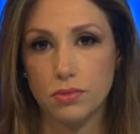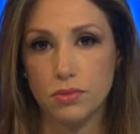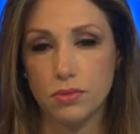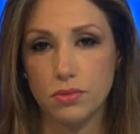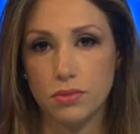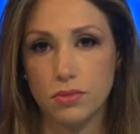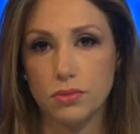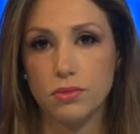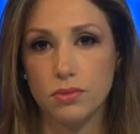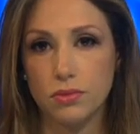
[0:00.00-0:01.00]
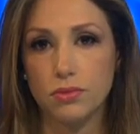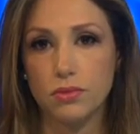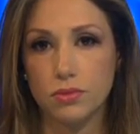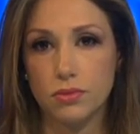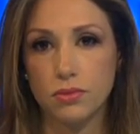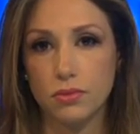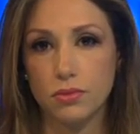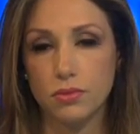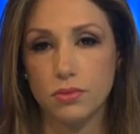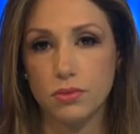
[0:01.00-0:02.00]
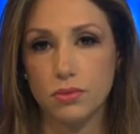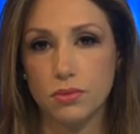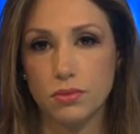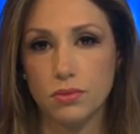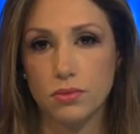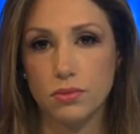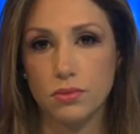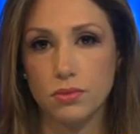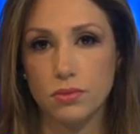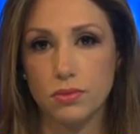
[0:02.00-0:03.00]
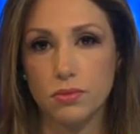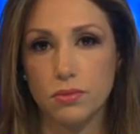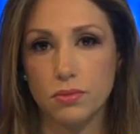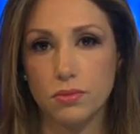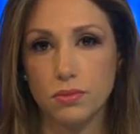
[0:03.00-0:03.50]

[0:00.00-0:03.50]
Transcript: This person isn't speaking.